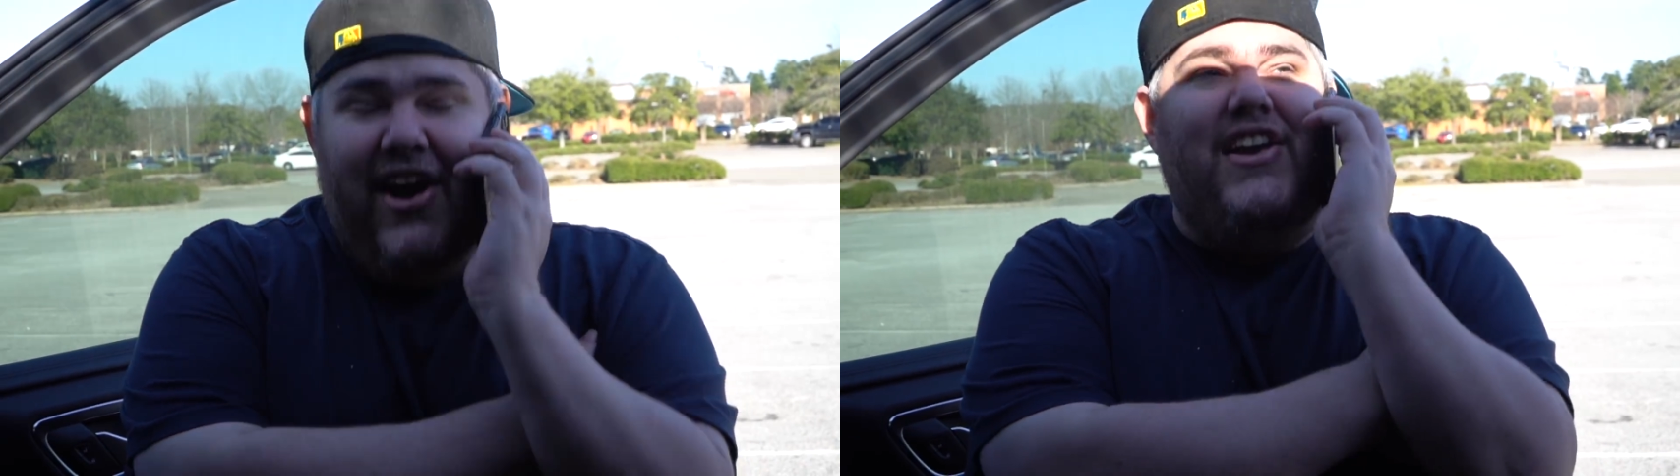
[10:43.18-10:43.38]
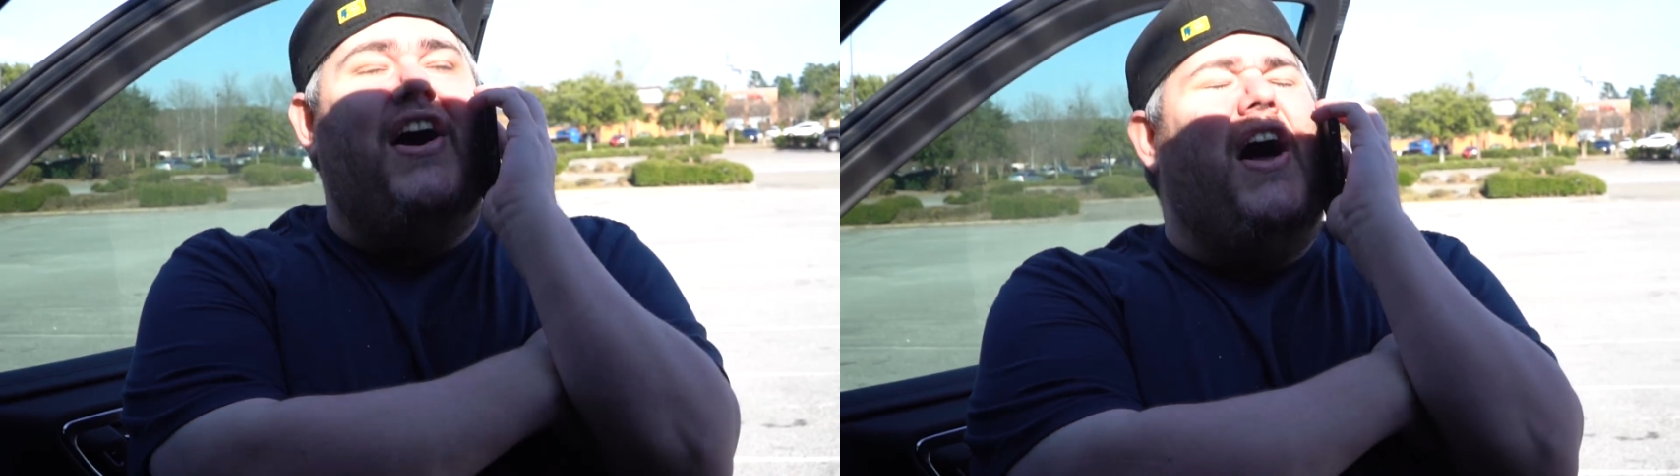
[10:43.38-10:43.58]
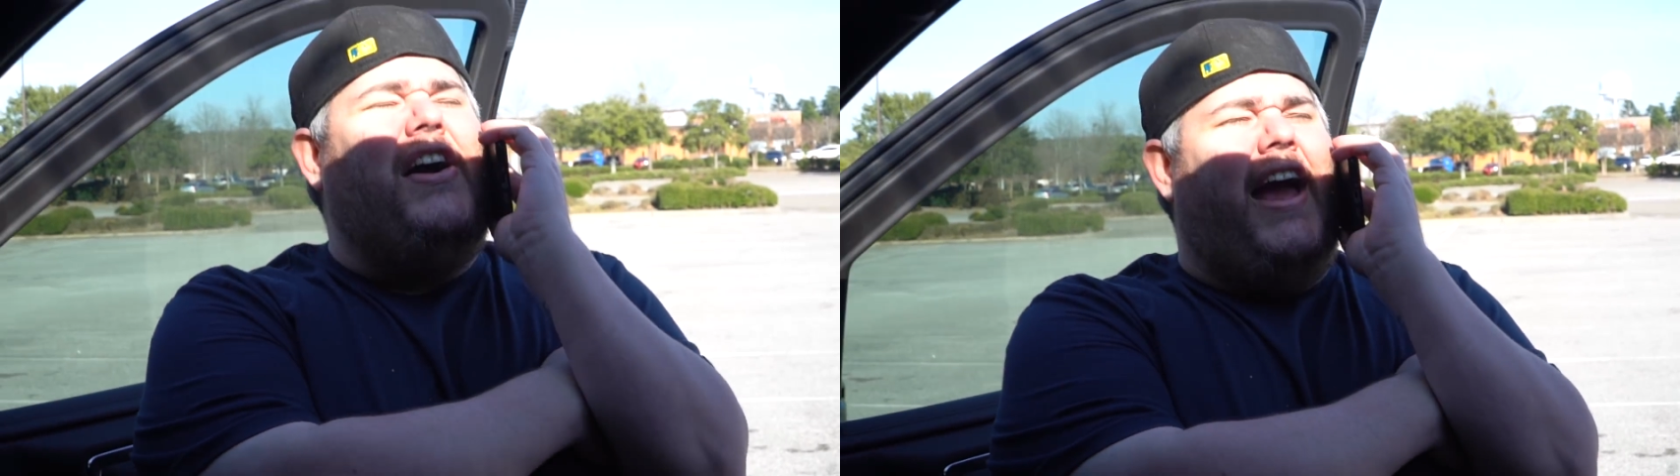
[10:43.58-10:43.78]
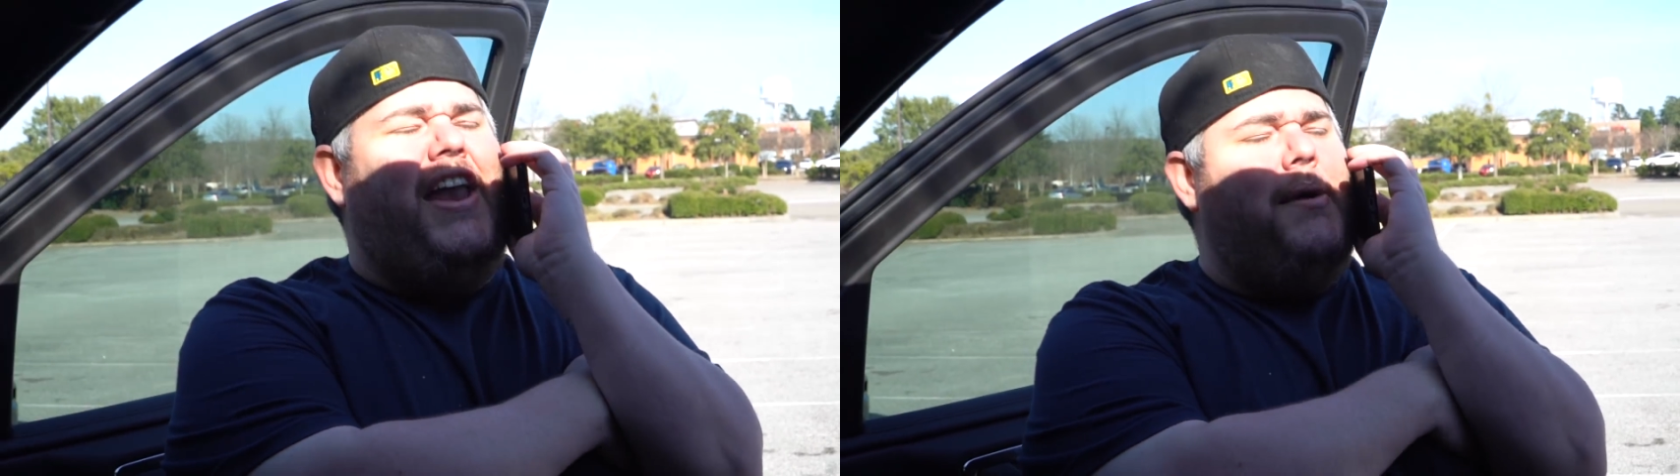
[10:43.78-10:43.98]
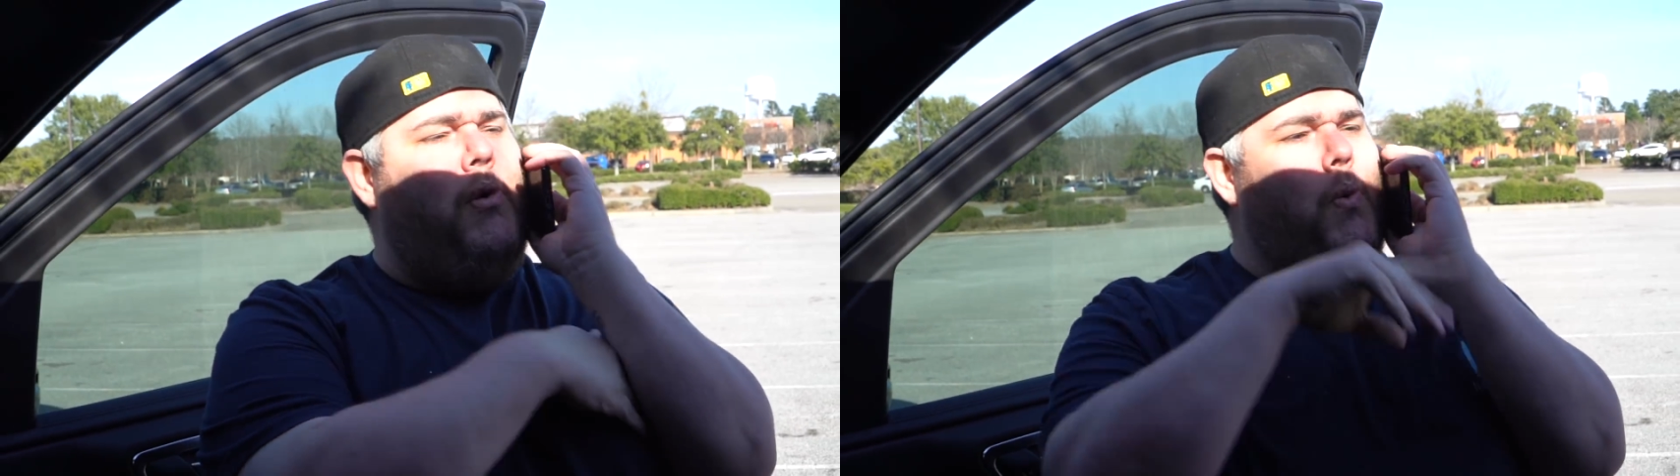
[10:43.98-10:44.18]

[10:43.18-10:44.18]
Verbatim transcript: No, okay. Number